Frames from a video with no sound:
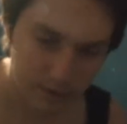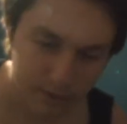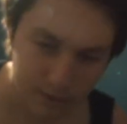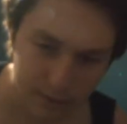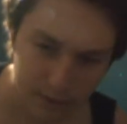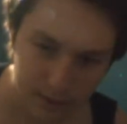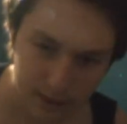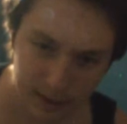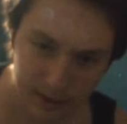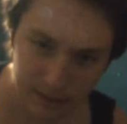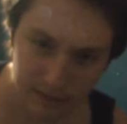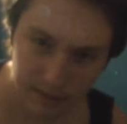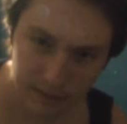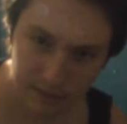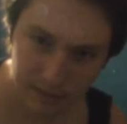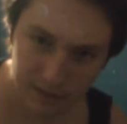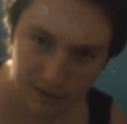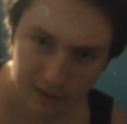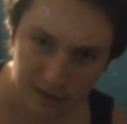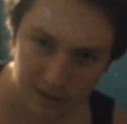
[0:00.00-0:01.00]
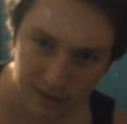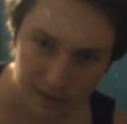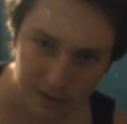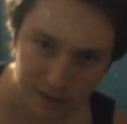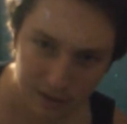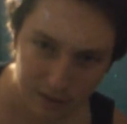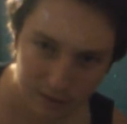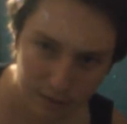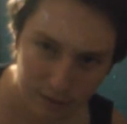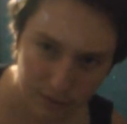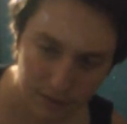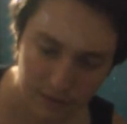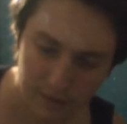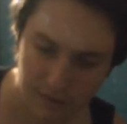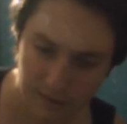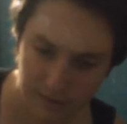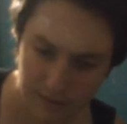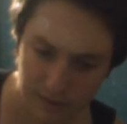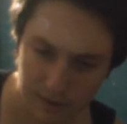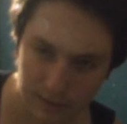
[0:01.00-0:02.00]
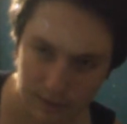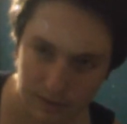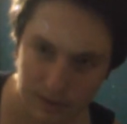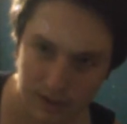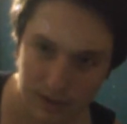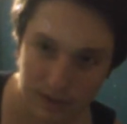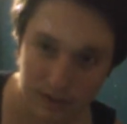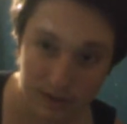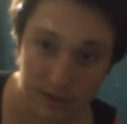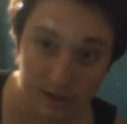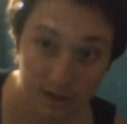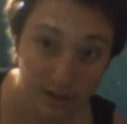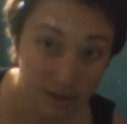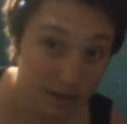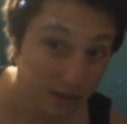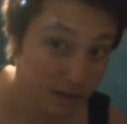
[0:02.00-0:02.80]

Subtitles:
for around $350, which is